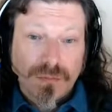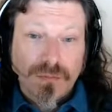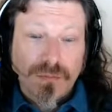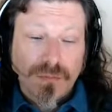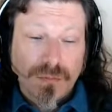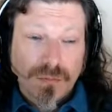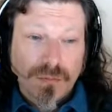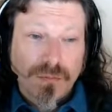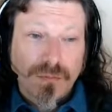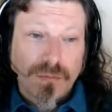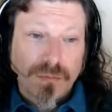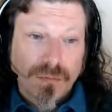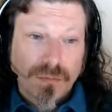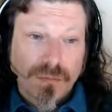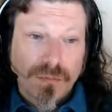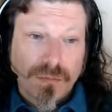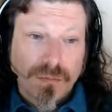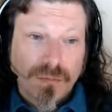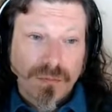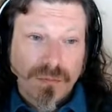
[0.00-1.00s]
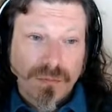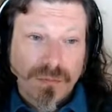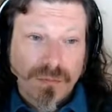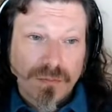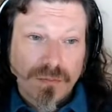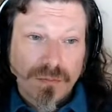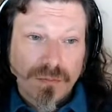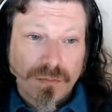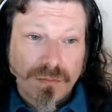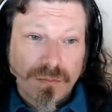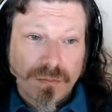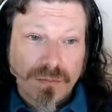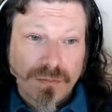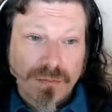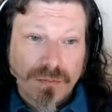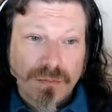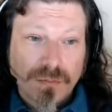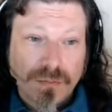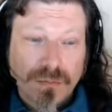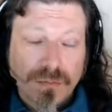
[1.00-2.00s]

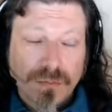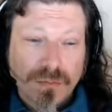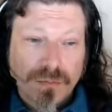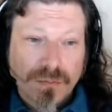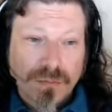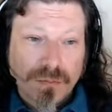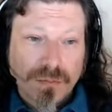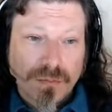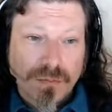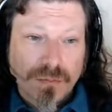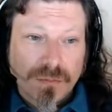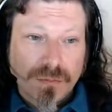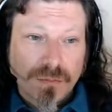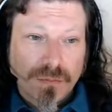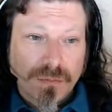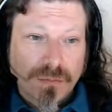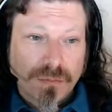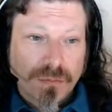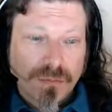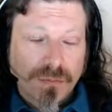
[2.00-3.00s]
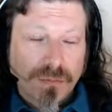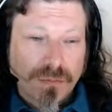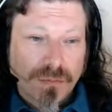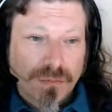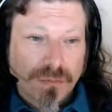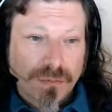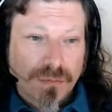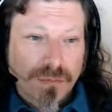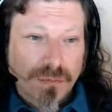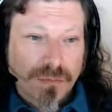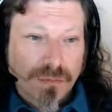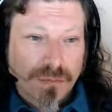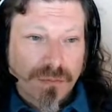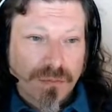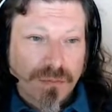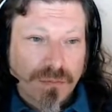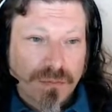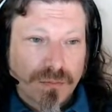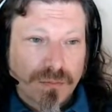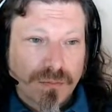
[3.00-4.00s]

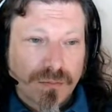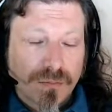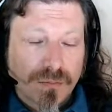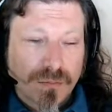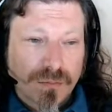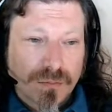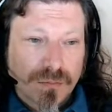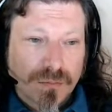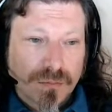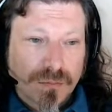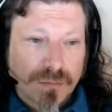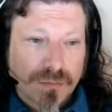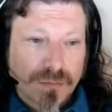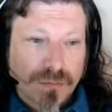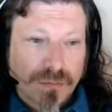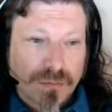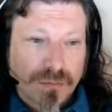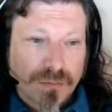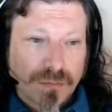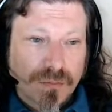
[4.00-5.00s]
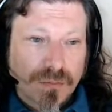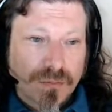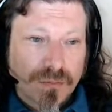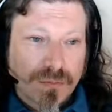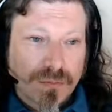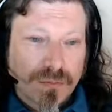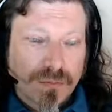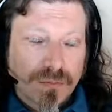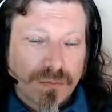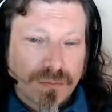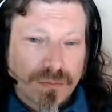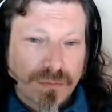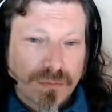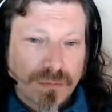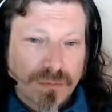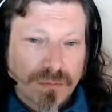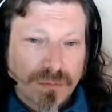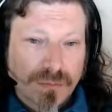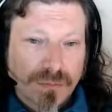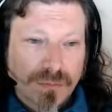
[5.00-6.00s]

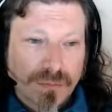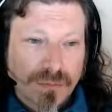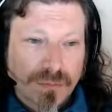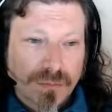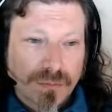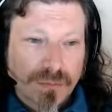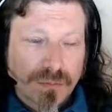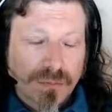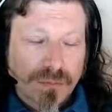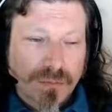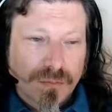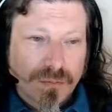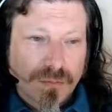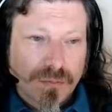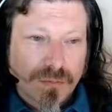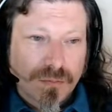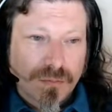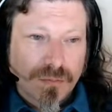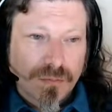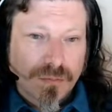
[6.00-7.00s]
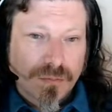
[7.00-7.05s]
(silent)